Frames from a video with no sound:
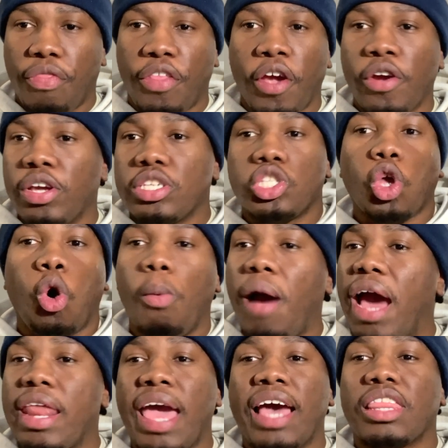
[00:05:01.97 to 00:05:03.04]
There is
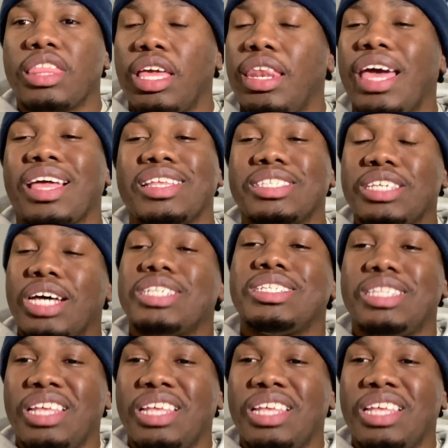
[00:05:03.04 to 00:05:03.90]
nobody, I think, that can touch